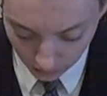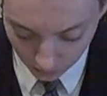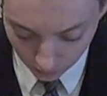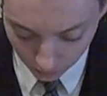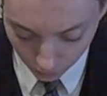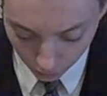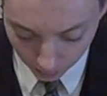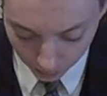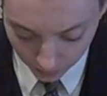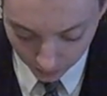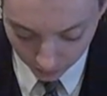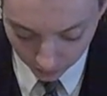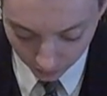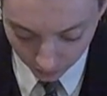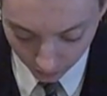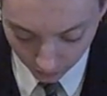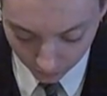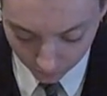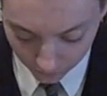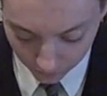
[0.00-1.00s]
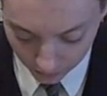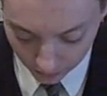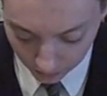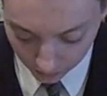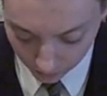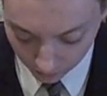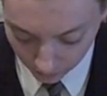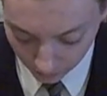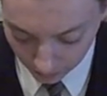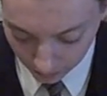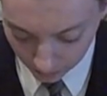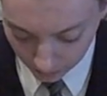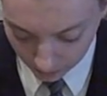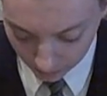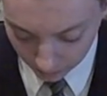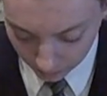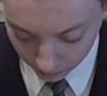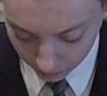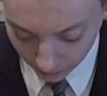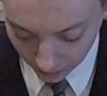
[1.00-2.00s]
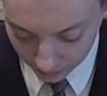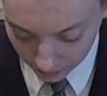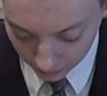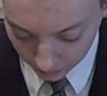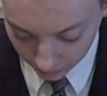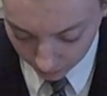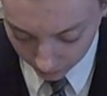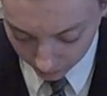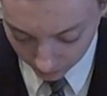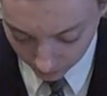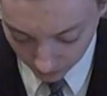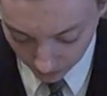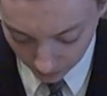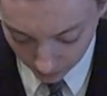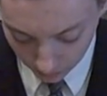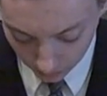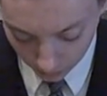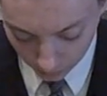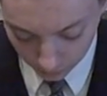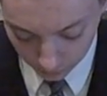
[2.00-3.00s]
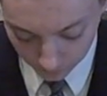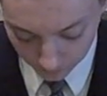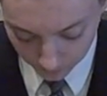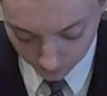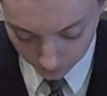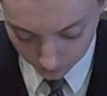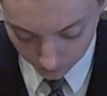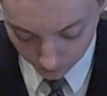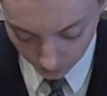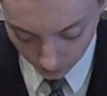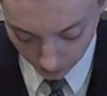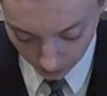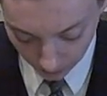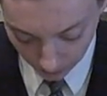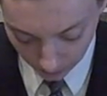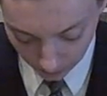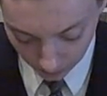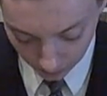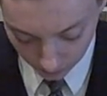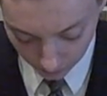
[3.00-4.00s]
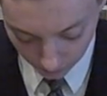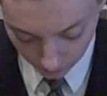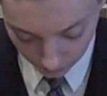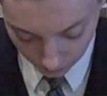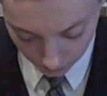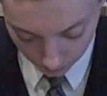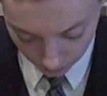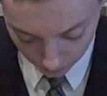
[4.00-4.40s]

little pieces of lettuce, tomato, and